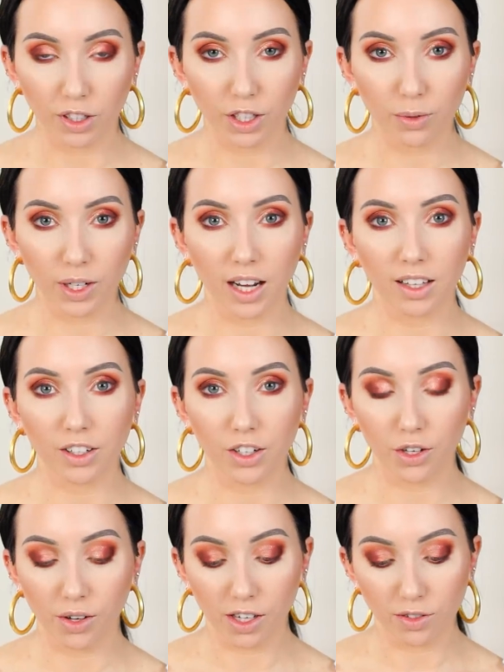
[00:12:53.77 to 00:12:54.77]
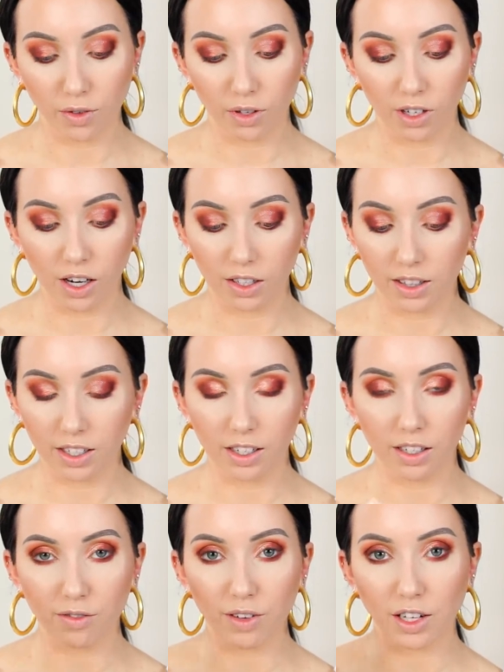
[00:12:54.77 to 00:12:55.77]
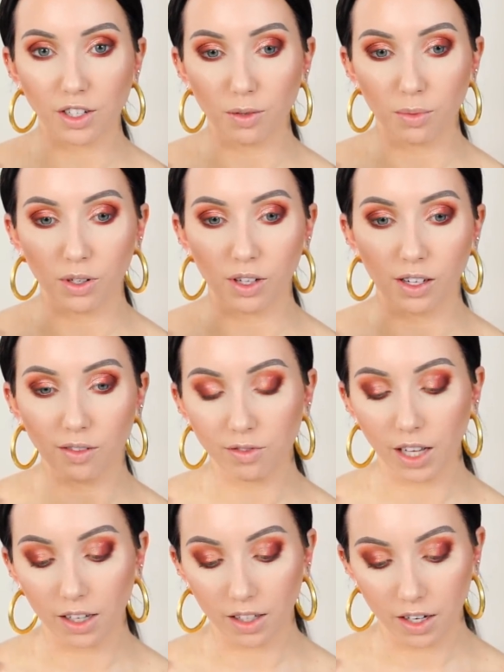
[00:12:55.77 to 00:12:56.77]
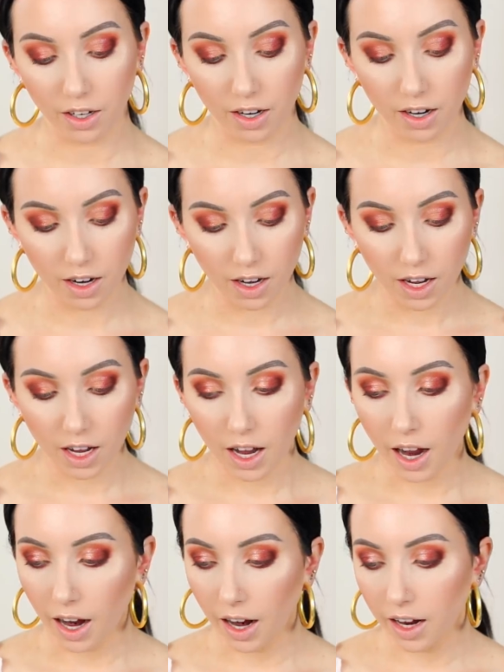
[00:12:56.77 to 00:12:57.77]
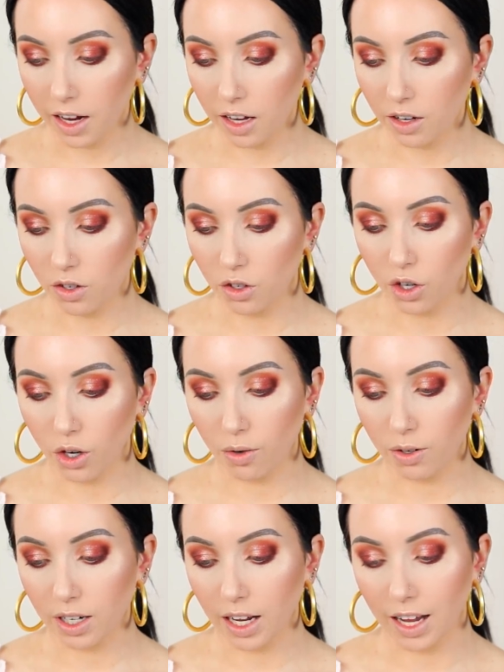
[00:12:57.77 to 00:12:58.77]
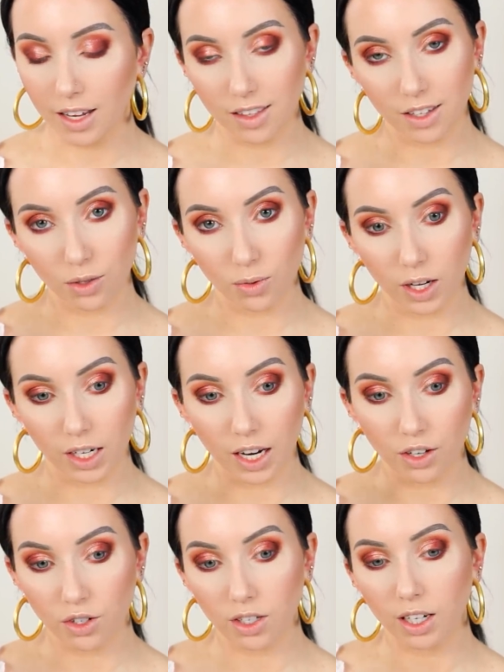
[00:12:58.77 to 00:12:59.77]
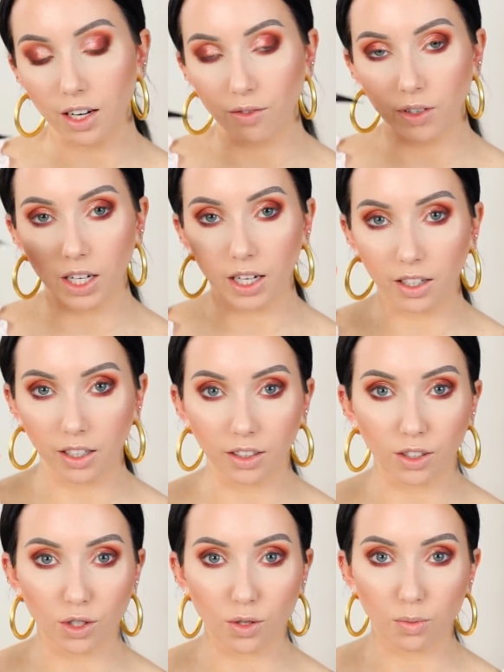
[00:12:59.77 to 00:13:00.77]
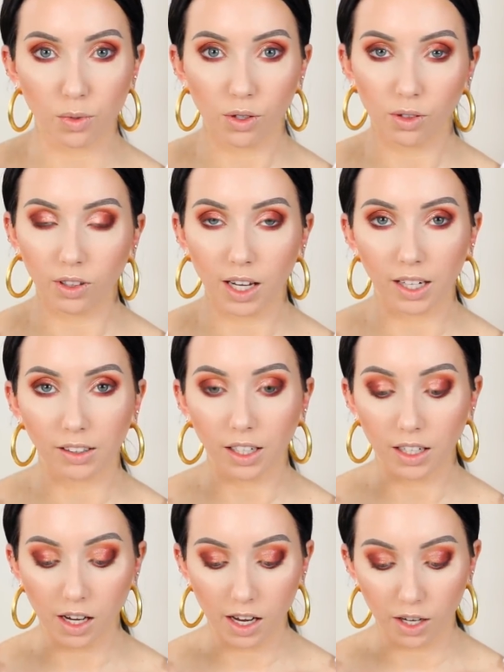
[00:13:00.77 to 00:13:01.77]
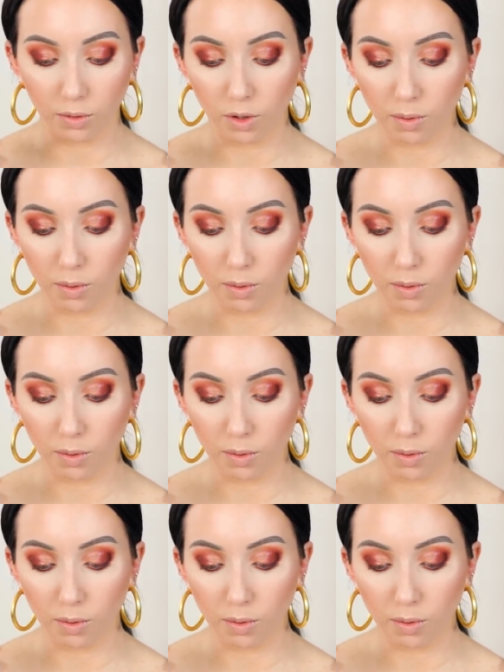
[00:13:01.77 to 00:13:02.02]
For liquid eyeliner, you guys voted on the Fenty Beauty Fly Liner. I don't hate this one. I just can never get like the smooth line like I can